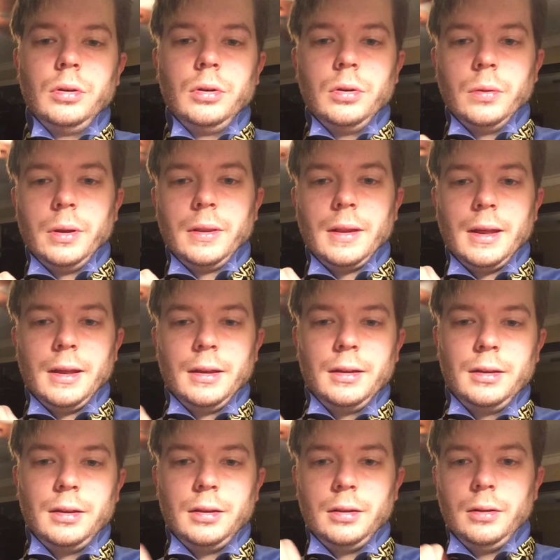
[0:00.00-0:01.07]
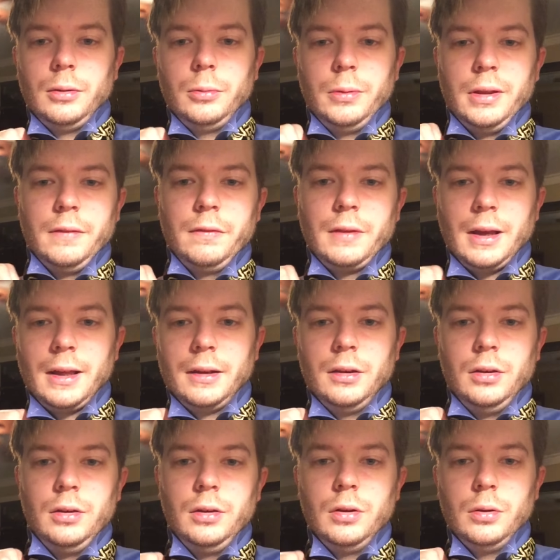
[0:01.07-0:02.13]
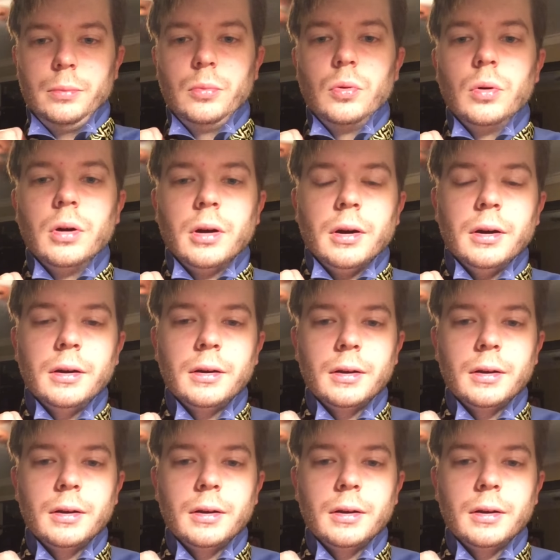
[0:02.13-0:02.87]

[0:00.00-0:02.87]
doing that until we've got no more